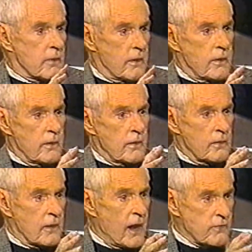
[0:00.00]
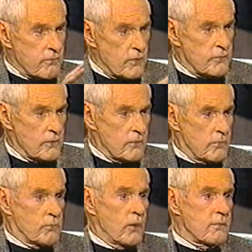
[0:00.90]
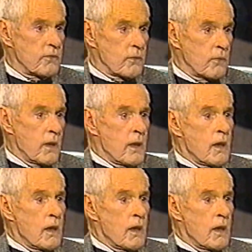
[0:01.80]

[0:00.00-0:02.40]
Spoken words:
a controversial point of view,